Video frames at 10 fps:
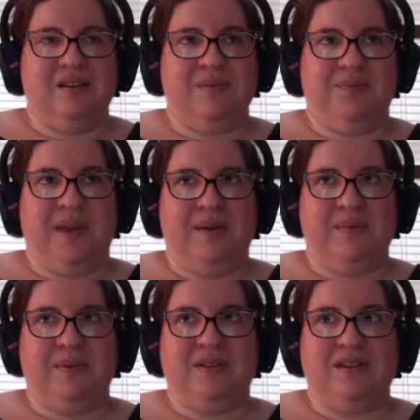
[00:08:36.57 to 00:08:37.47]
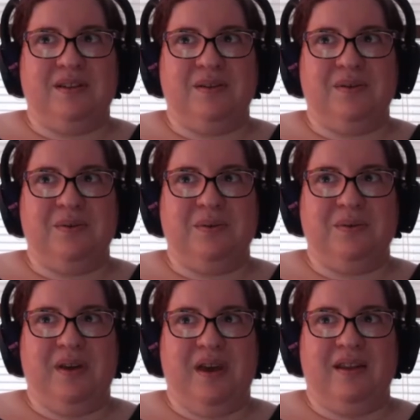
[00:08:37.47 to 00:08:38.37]
be able to
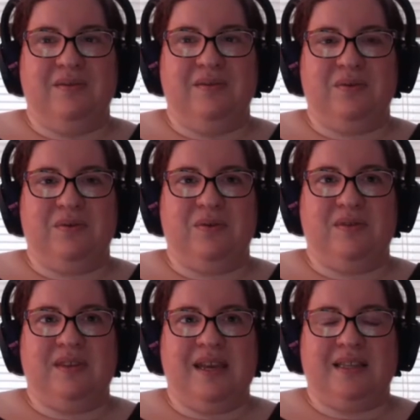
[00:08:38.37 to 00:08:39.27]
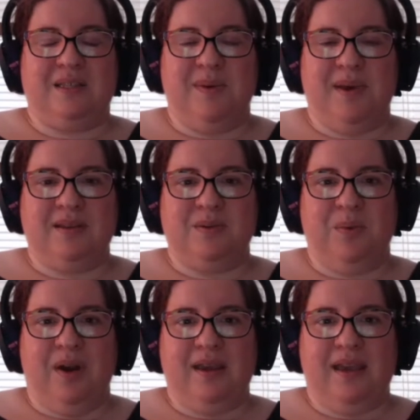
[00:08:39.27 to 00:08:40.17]
kind of take space
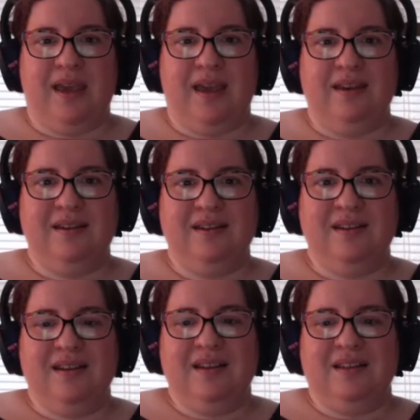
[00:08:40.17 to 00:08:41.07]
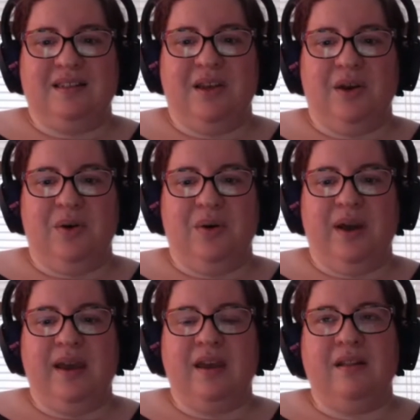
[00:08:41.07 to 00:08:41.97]
where I can. So
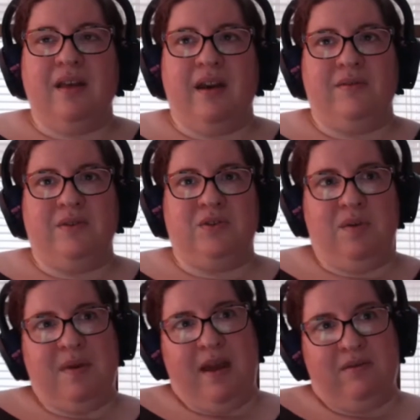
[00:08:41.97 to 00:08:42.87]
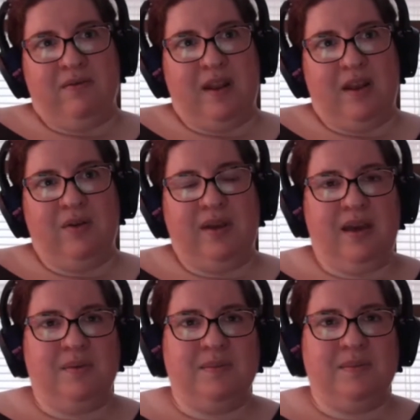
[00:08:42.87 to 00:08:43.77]
I get a lot of enjoyment out of video
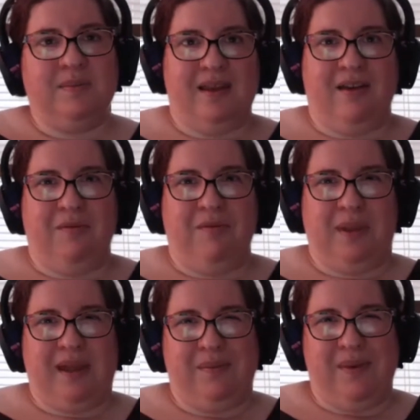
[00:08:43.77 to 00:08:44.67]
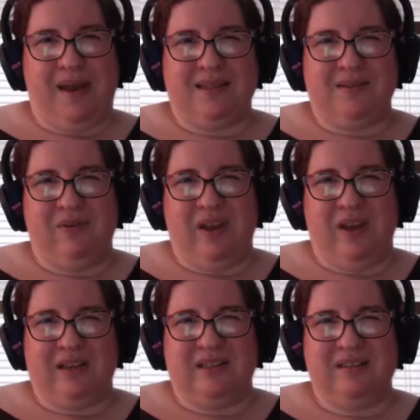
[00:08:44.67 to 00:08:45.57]
games. I think I've played Mass
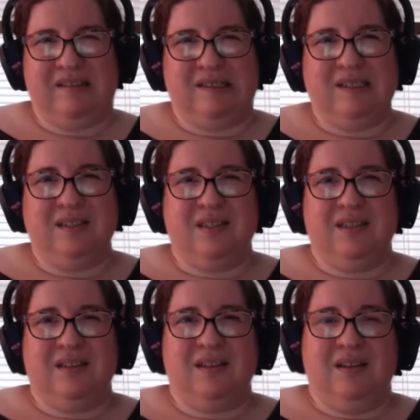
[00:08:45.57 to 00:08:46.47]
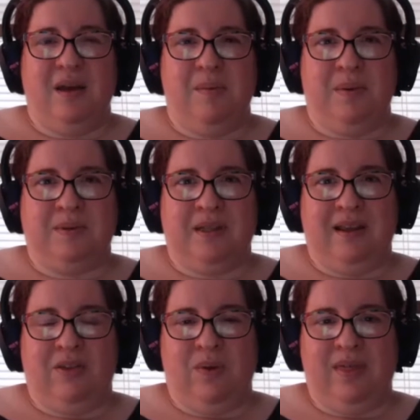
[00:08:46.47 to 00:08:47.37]
Effect. I'm up to
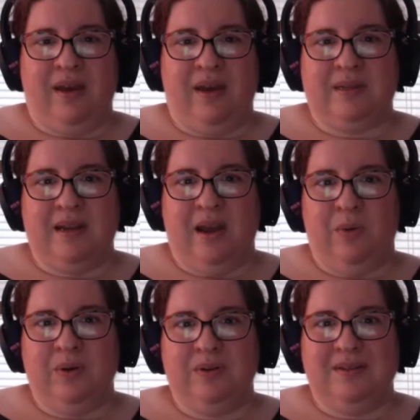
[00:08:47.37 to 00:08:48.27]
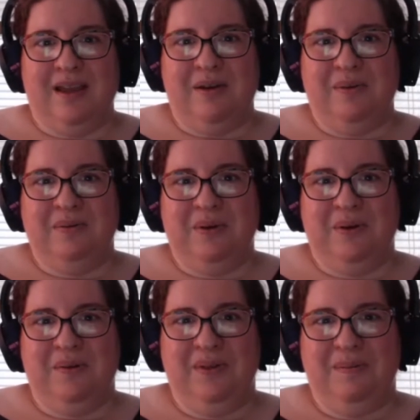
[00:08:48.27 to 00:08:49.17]
like 3,000 hours now
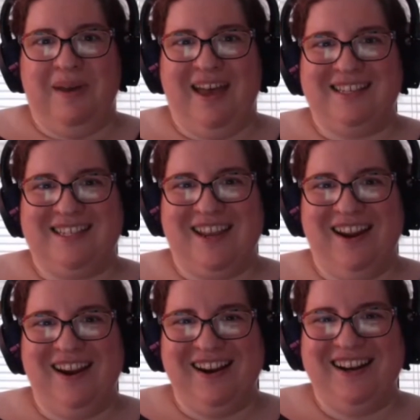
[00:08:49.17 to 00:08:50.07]
over the past year.